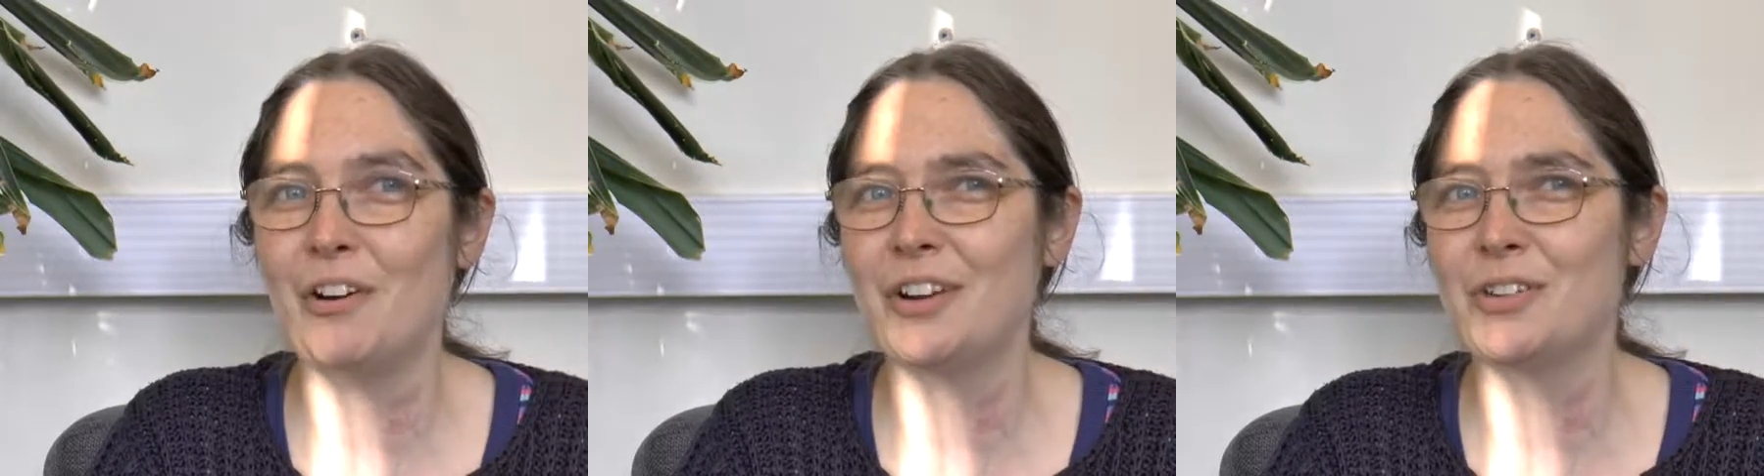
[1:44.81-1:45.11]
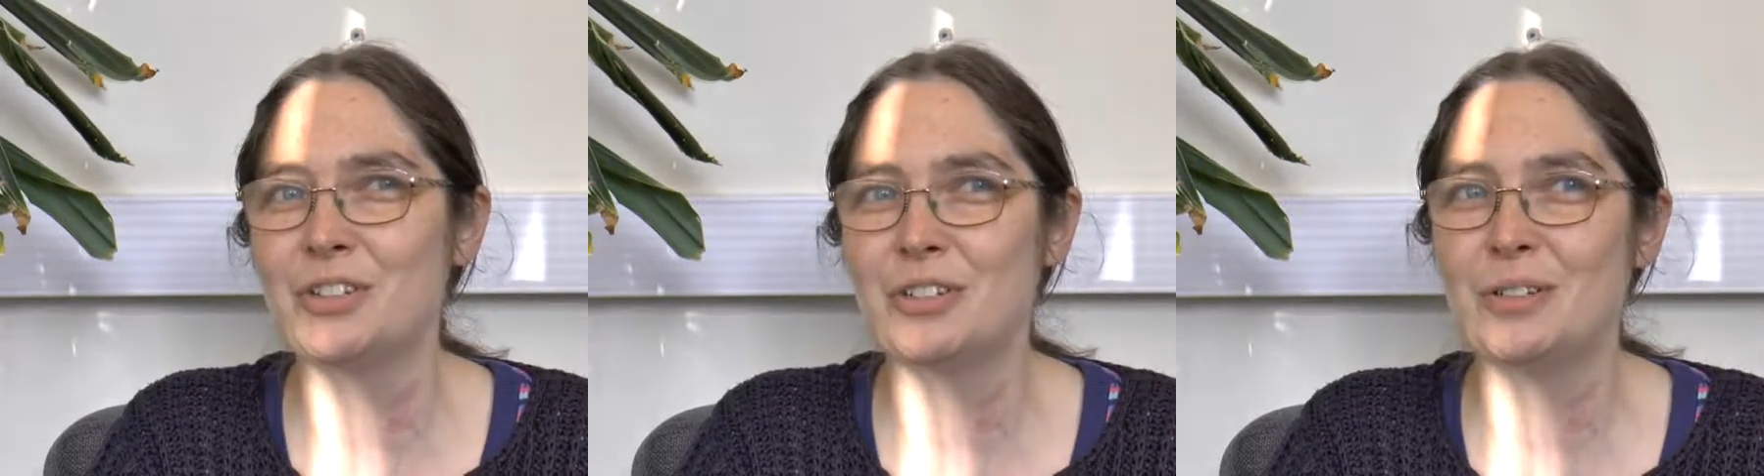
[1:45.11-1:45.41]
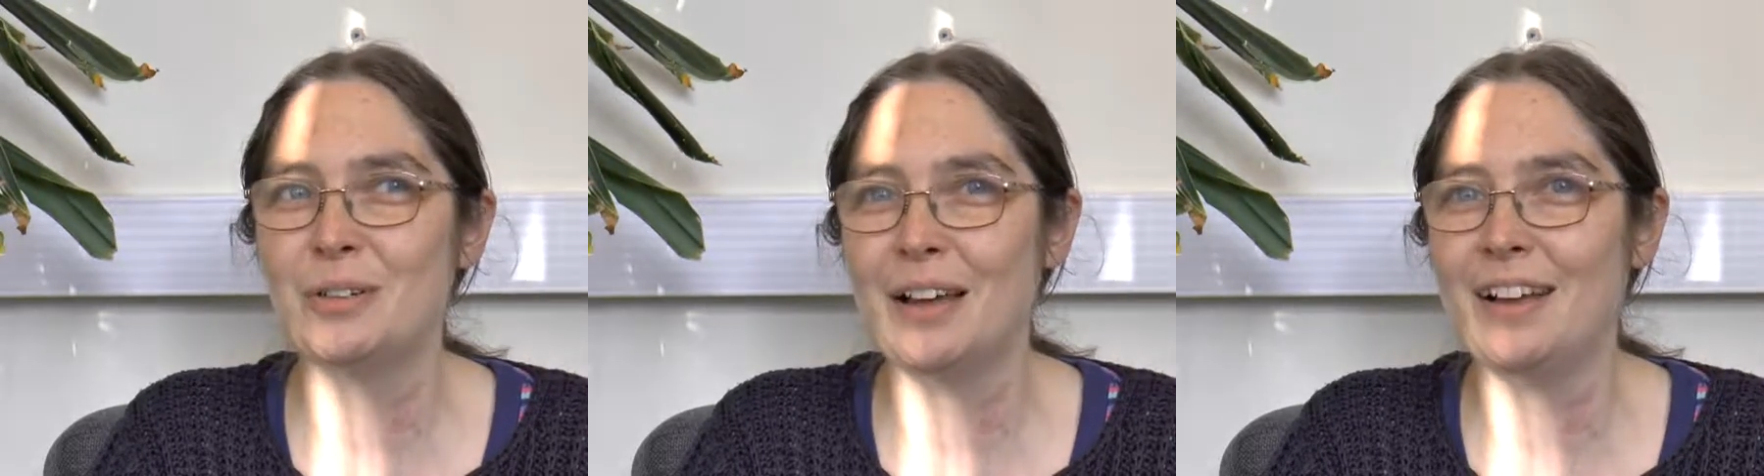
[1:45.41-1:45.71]
or I could just
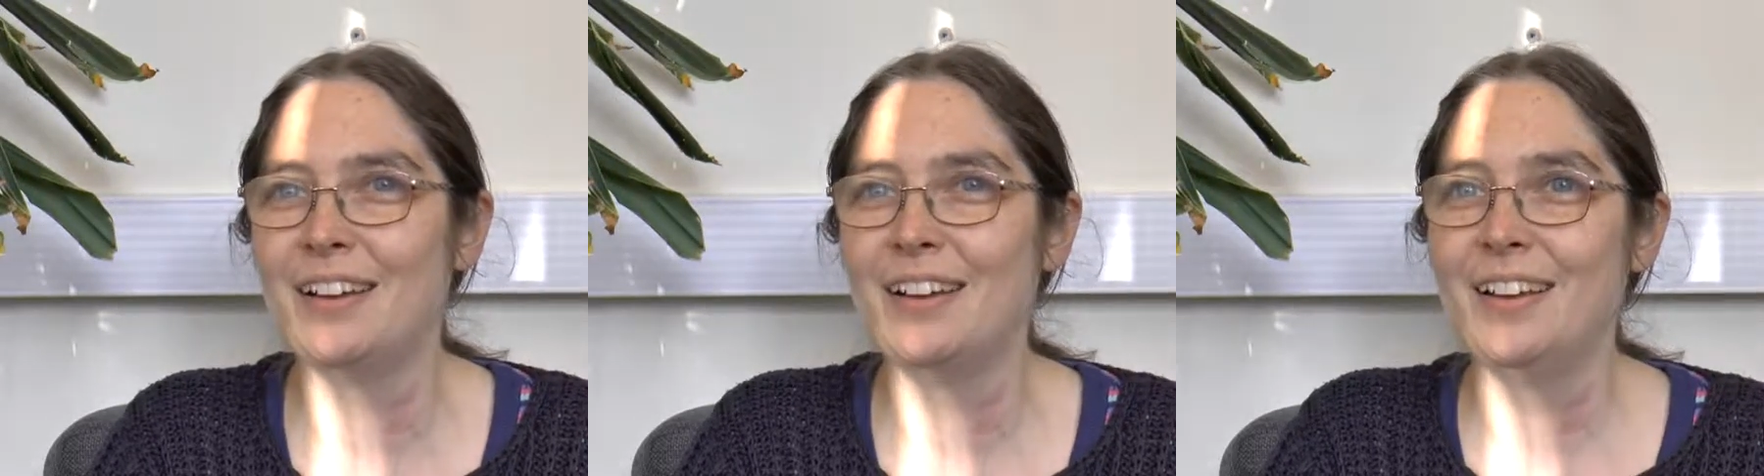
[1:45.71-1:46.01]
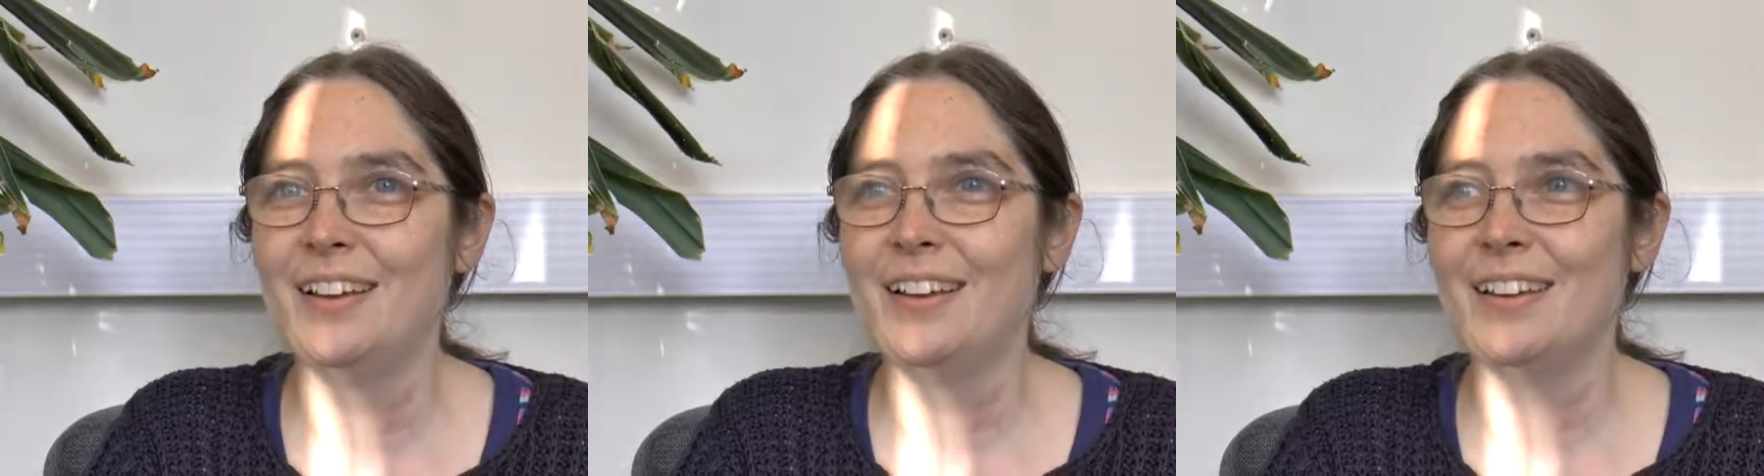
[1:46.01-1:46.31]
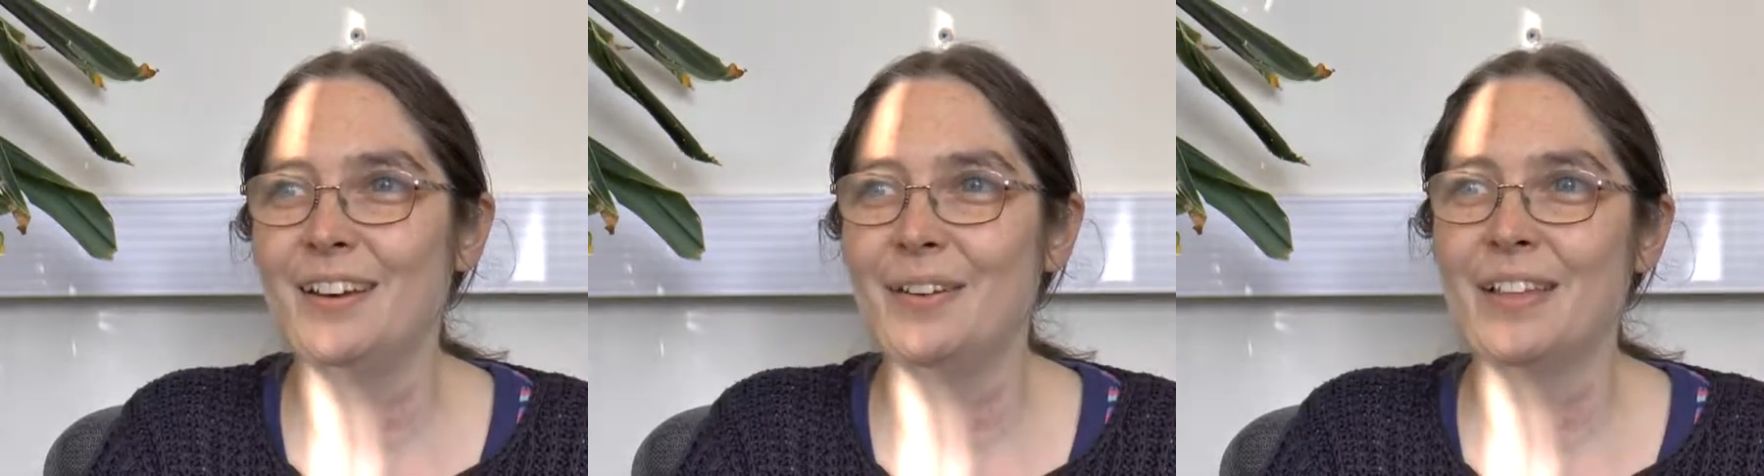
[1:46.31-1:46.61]
do that,
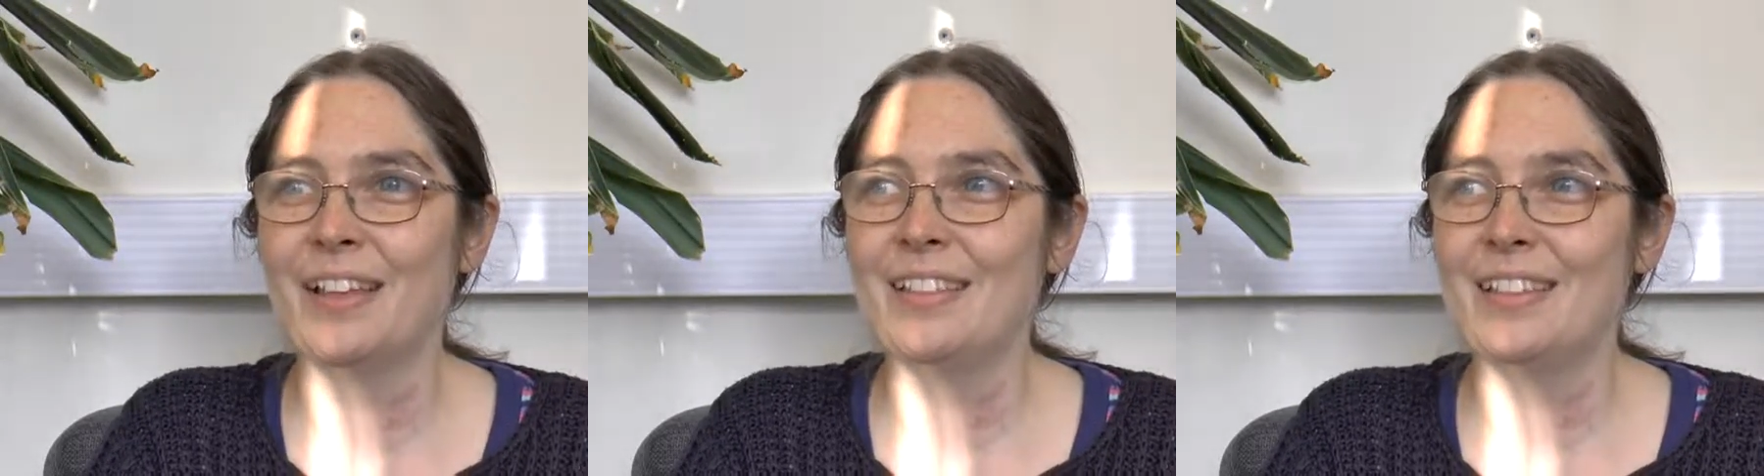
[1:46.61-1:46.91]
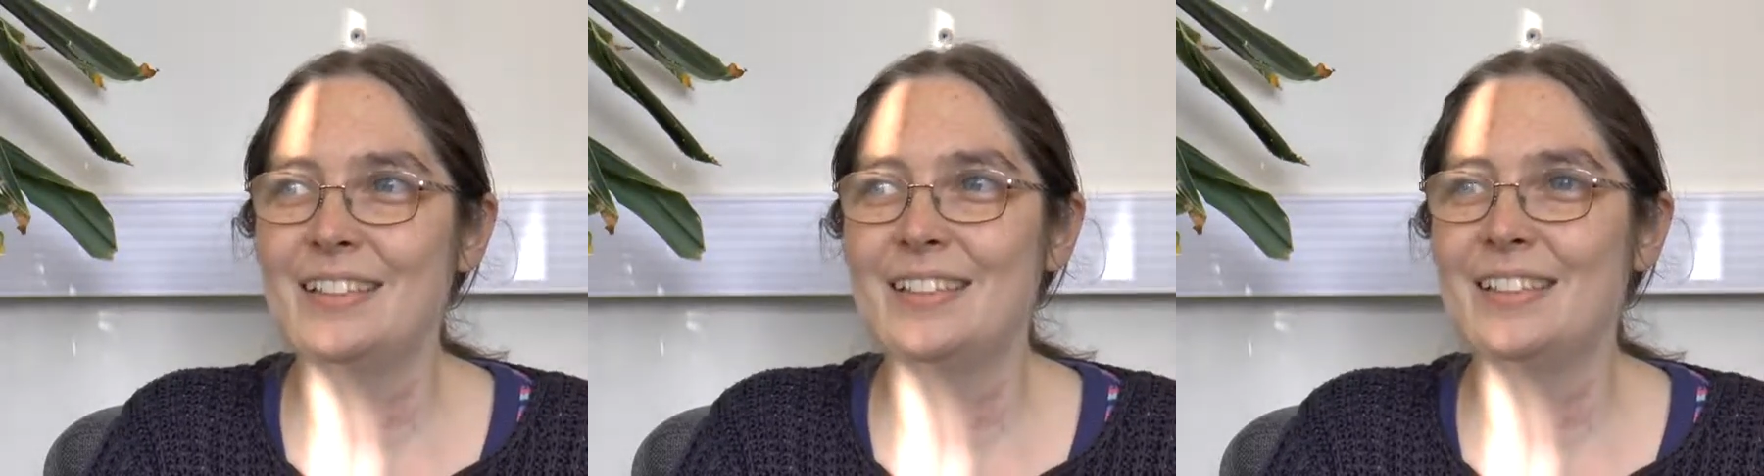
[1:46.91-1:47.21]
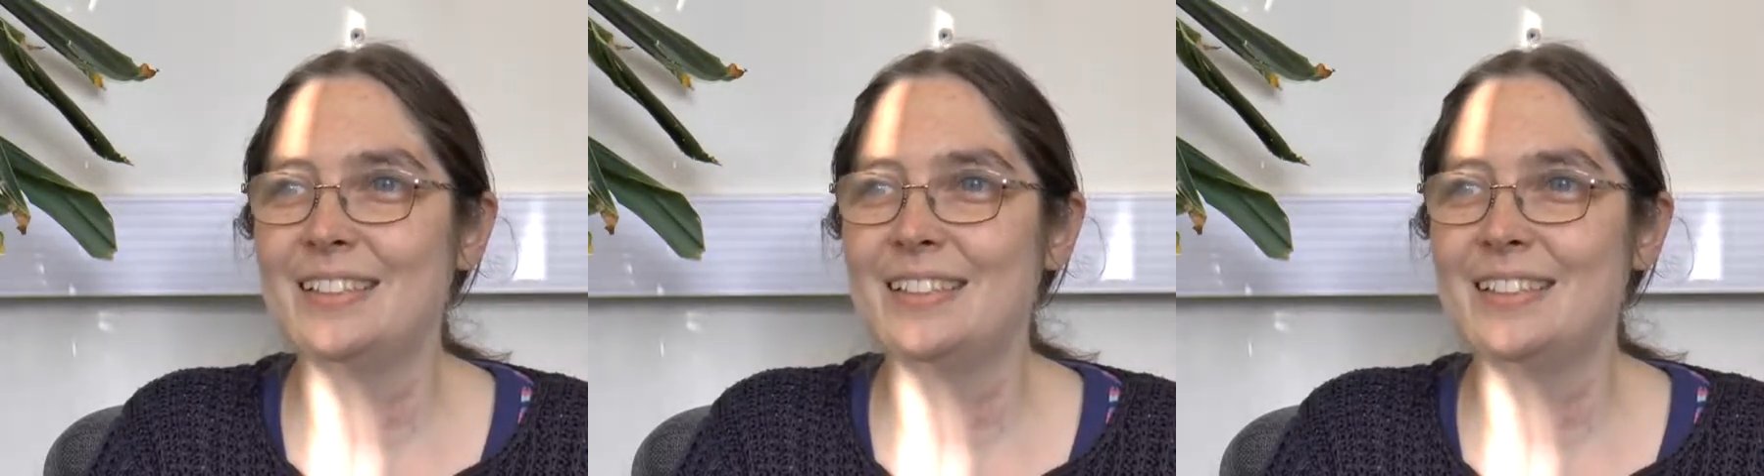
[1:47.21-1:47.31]
this